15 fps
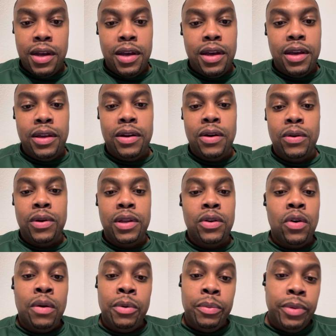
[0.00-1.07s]
He know I'm
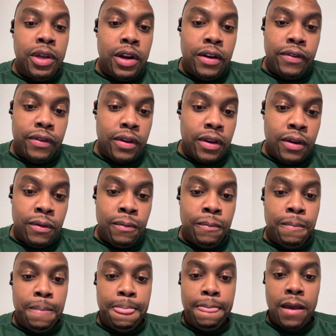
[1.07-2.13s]
gonna be there for him.
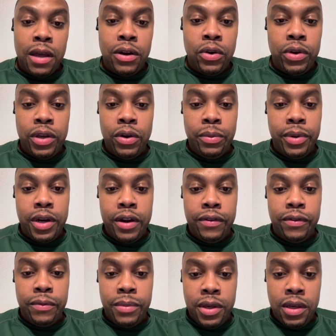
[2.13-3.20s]
I know he gonna be there
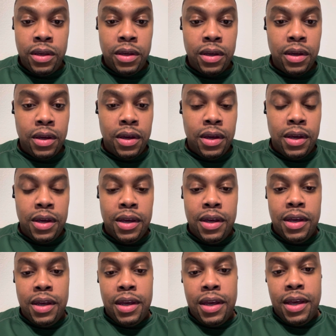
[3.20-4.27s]
for me.
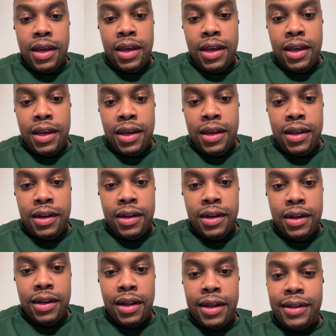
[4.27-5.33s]
And
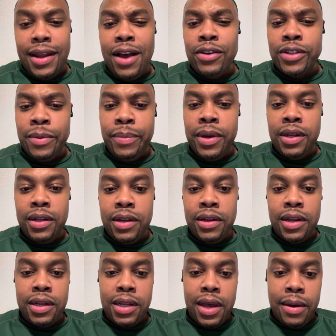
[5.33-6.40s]
like that was a big deal
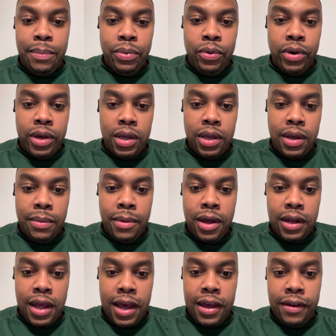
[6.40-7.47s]
at that point in my
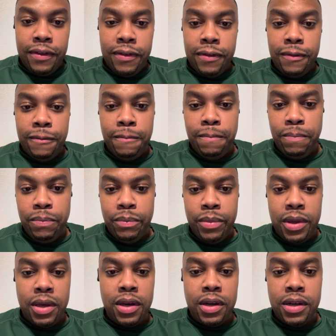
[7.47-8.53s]
life
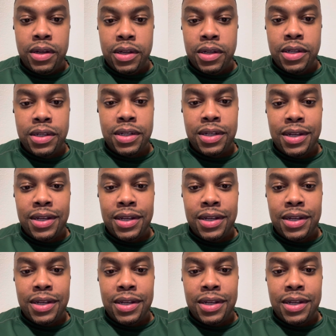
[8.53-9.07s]
because